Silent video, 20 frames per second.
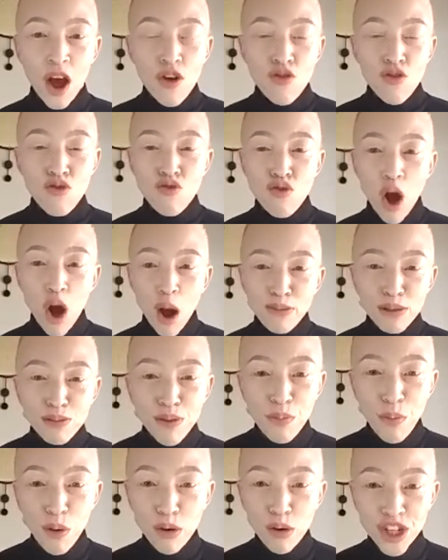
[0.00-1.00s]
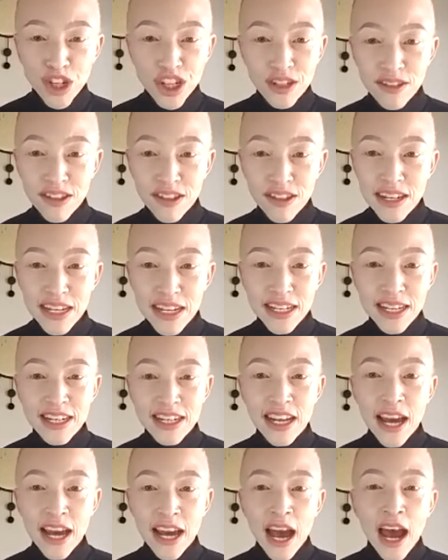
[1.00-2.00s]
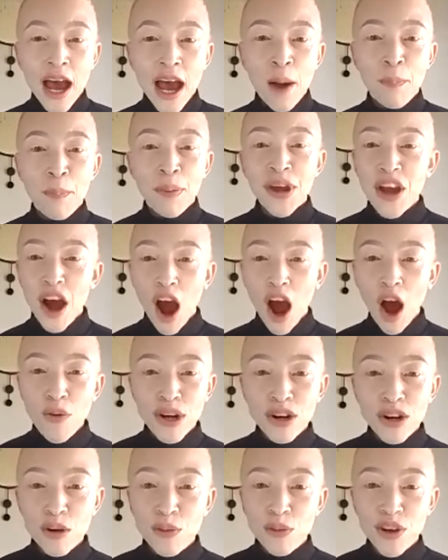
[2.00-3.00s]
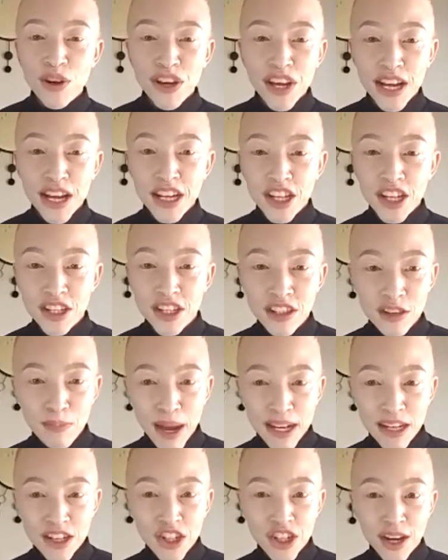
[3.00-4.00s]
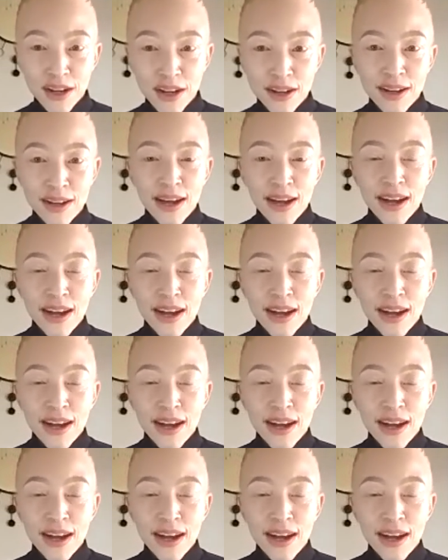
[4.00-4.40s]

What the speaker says: Rob's Promotions needed a PR and communications manager.